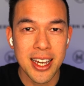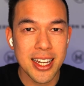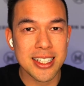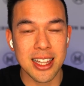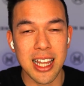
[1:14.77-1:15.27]

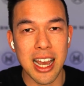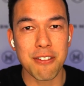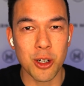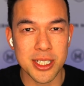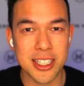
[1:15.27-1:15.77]
it's a
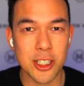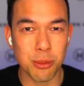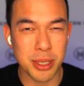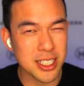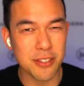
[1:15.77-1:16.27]
lifelong skill
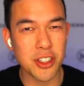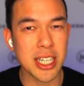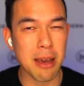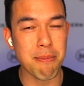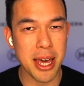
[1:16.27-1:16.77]
because if you
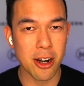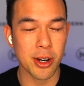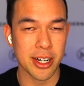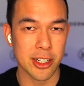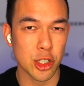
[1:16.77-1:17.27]
get better
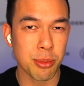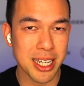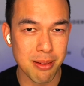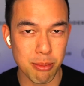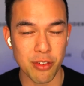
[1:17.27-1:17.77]
at it, you
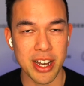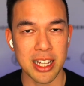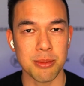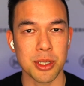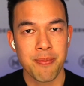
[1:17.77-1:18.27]
become more
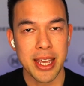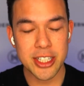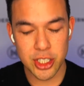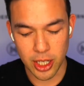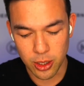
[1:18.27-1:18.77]
valuable. And
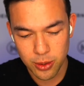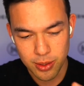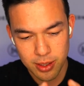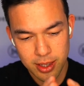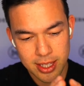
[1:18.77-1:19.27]
so
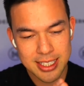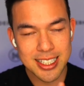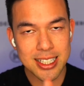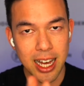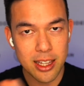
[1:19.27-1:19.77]
there's
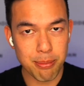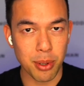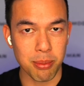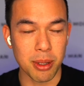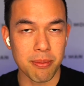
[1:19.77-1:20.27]
this other
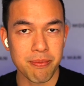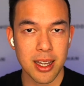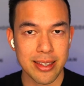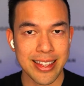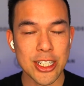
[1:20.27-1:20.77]
problem
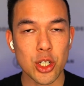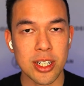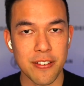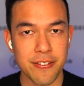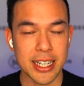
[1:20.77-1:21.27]
that you're going
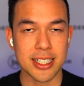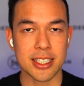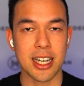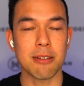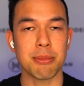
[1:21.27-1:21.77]
to face
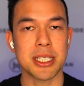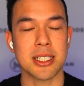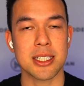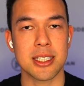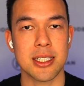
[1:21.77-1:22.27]
inside a
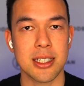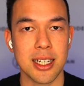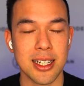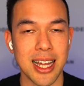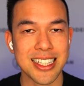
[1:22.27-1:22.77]
business,
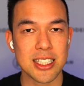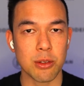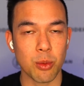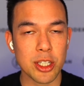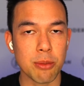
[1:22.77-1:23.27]
and that's
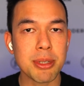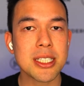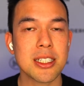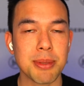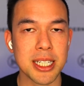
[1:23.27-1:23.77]
when your
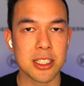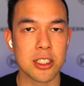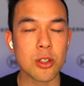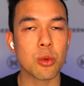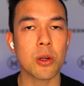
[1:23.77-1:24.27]
business begins
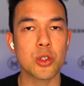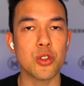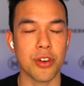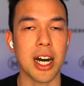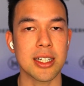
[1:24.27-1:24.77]
to grow too
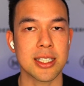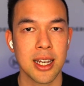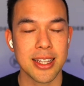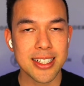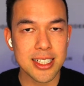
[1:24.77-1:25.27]
fast.
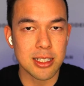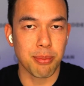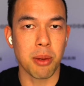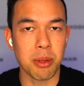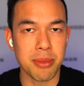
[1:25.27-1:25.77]
And this is the
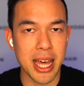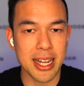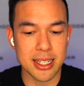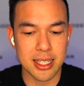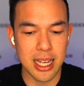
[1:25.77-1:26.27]
problem that